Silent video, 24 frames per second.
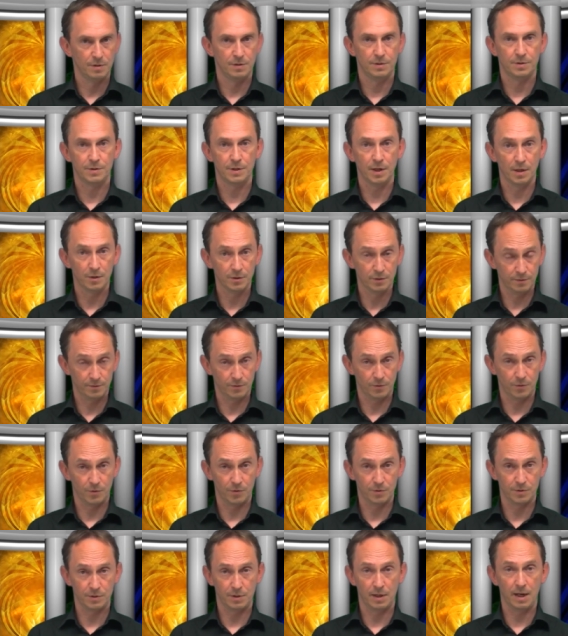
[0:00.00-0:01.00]

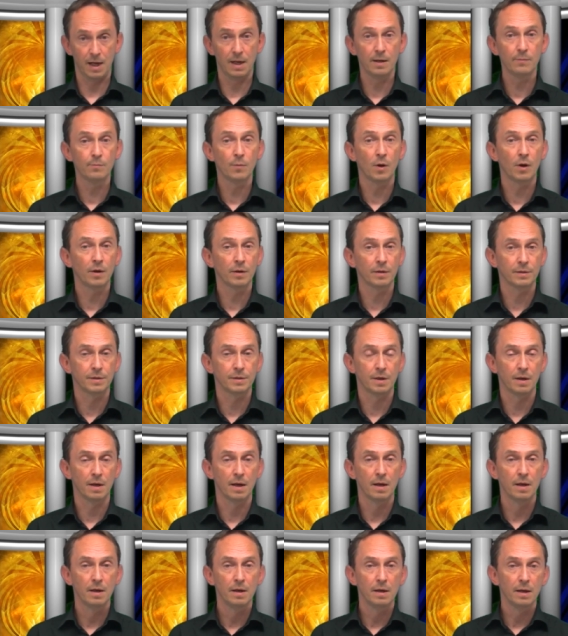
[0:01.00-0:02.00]
Salesforce, and marketing